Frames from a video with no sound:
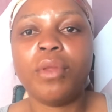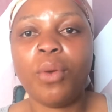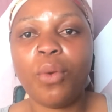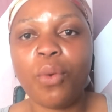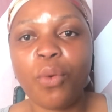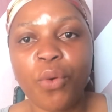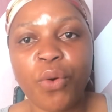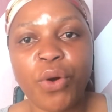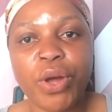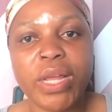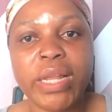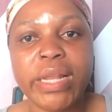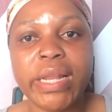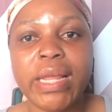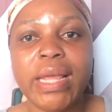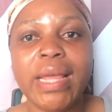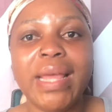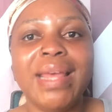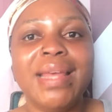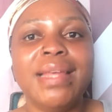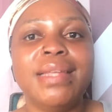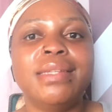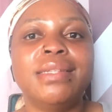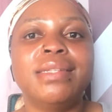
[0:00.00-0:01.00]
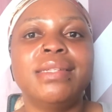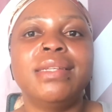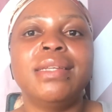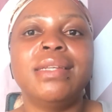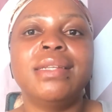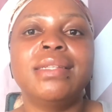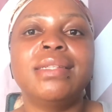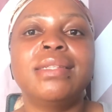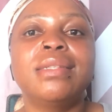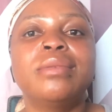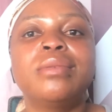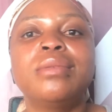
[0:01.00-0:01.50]
oil has
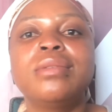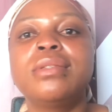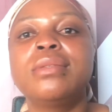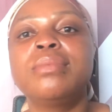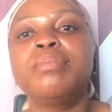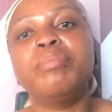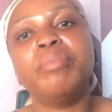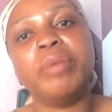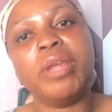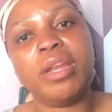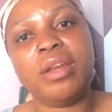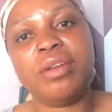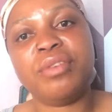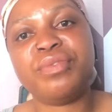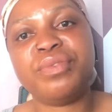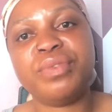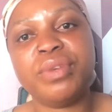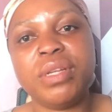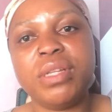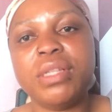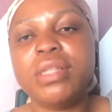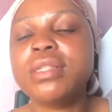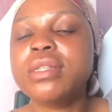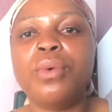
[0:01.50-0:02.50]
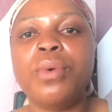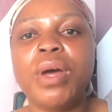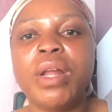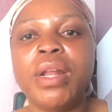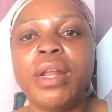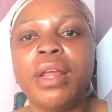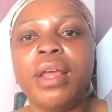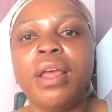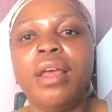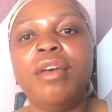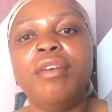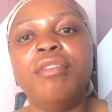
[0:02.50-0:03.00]
its benefits.
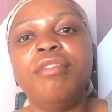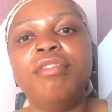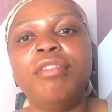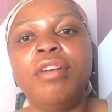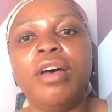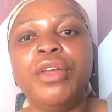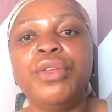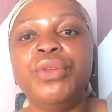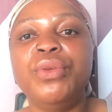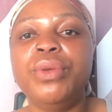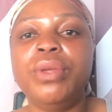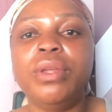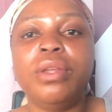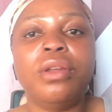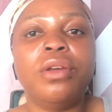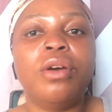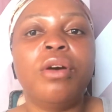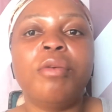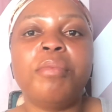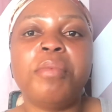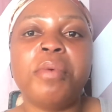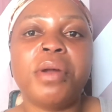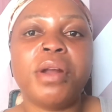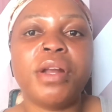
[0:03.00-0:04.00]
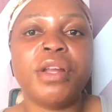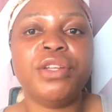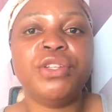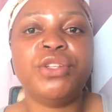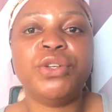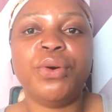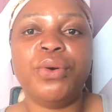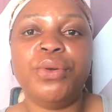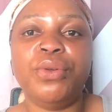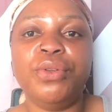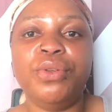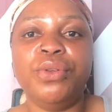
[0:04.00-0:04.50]
Whatever you incorporate
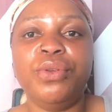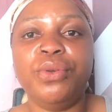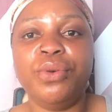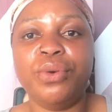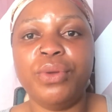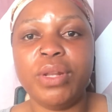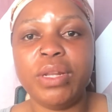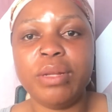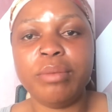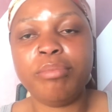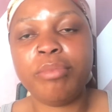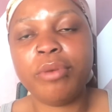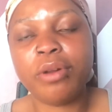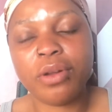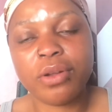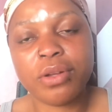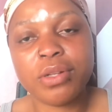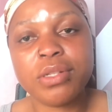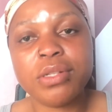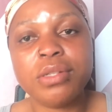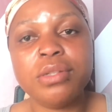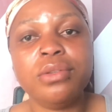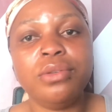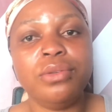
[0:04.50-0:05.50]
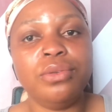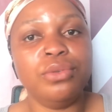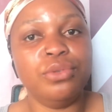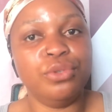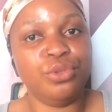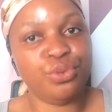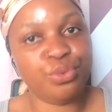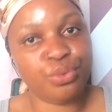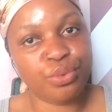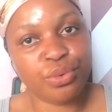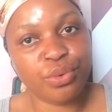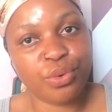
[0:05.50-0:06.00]
on your lip gloss, you
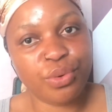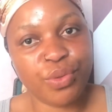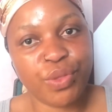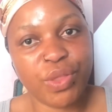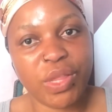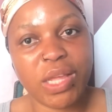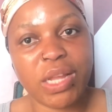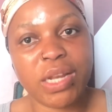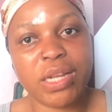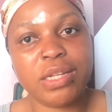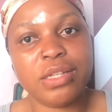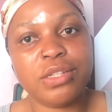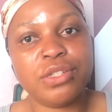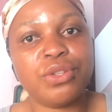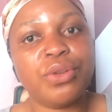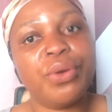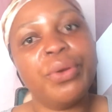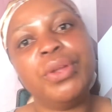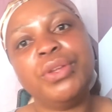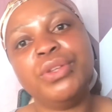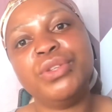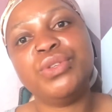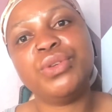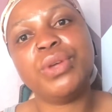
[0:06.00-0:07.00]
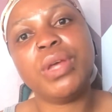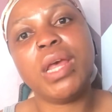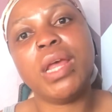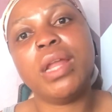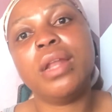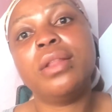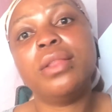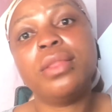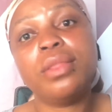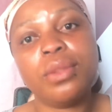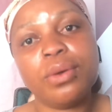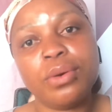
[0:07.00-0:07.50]
do know that it's going to add
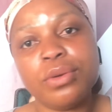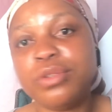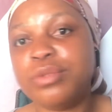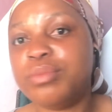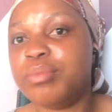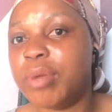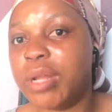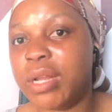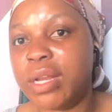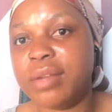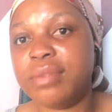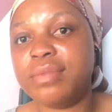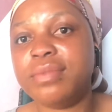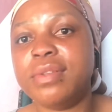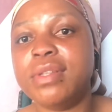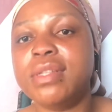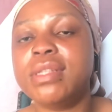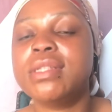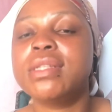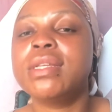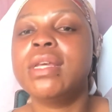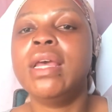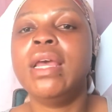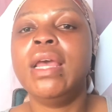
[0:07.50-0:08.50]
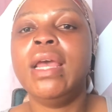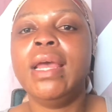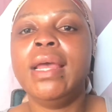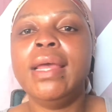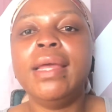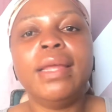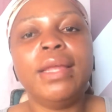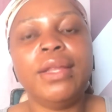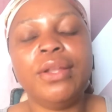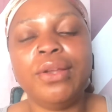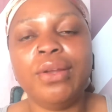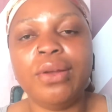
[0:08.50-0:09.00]
those benefits
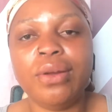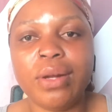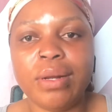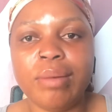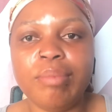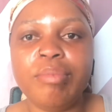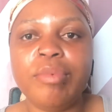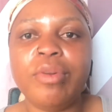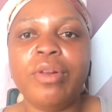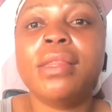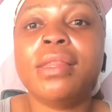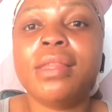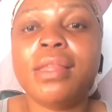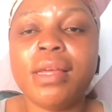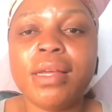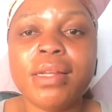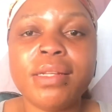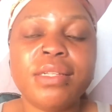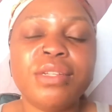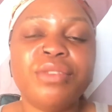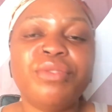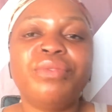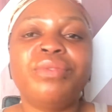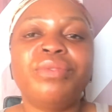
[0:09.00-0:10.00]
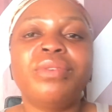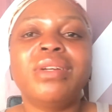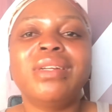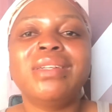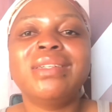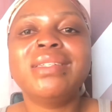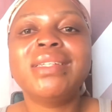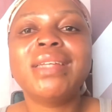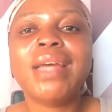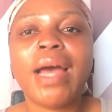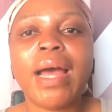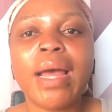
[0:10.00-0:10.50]
in your lip. There are
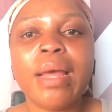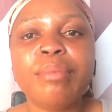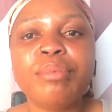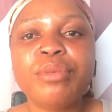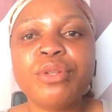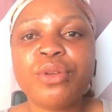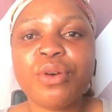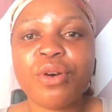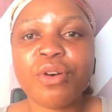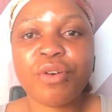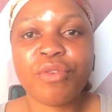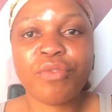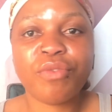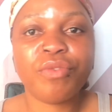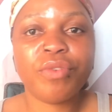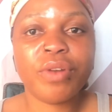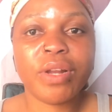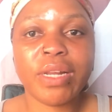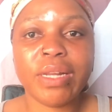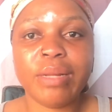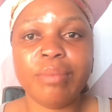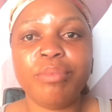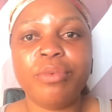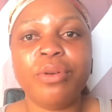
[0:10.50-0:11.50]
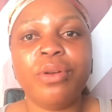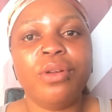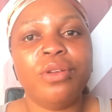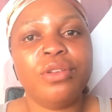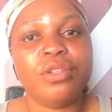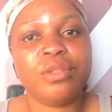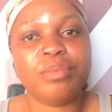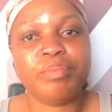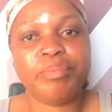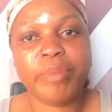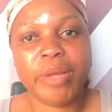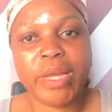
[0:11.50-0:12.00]
different types of lip
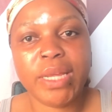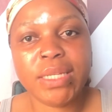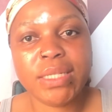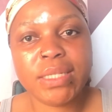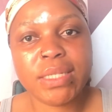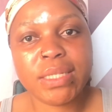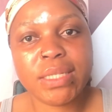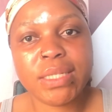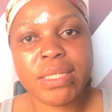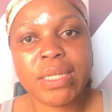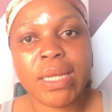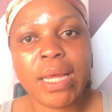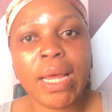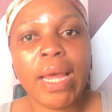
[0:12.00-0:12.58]
gloss base,